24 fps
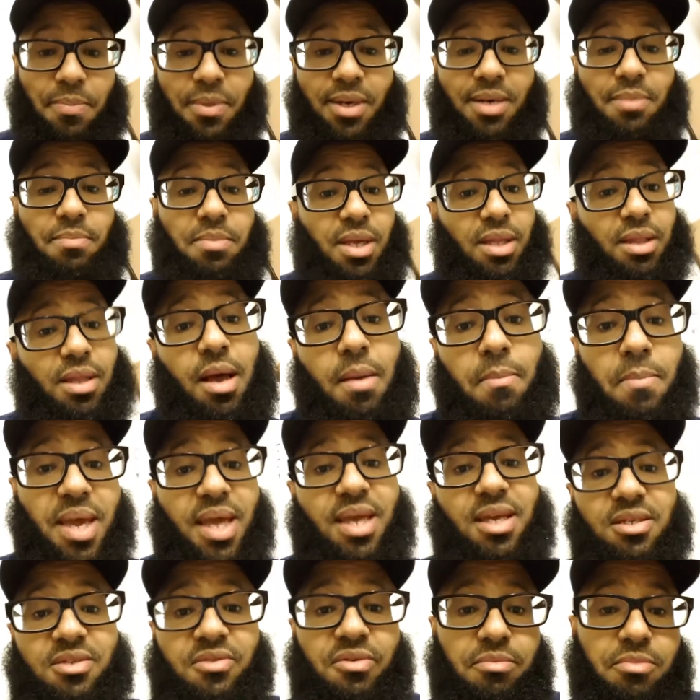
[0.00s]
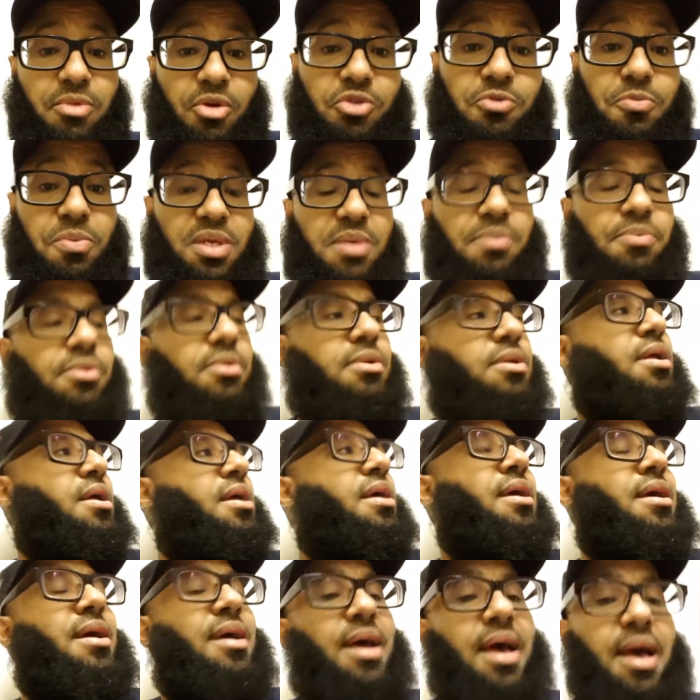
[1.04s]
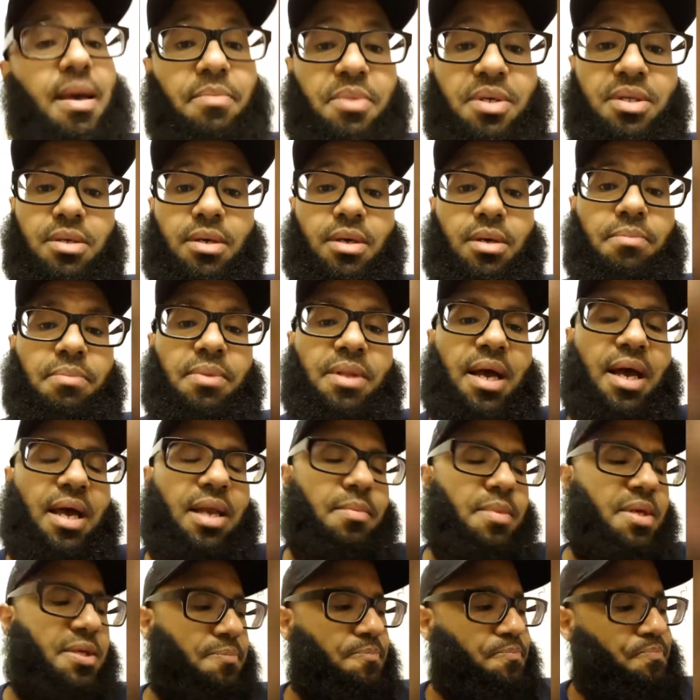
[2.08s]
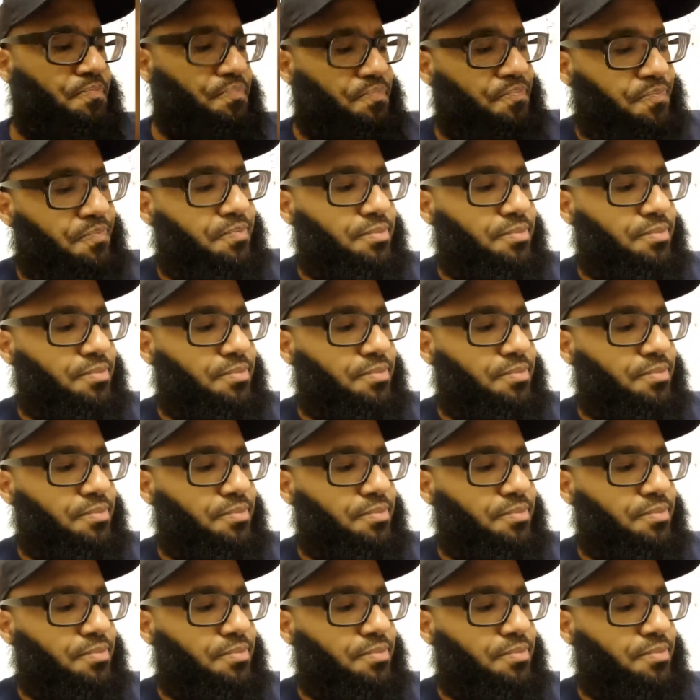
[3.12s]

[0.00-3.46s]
Akbar, may Allah make us from those people. Ameen ya Rabbil Alameen.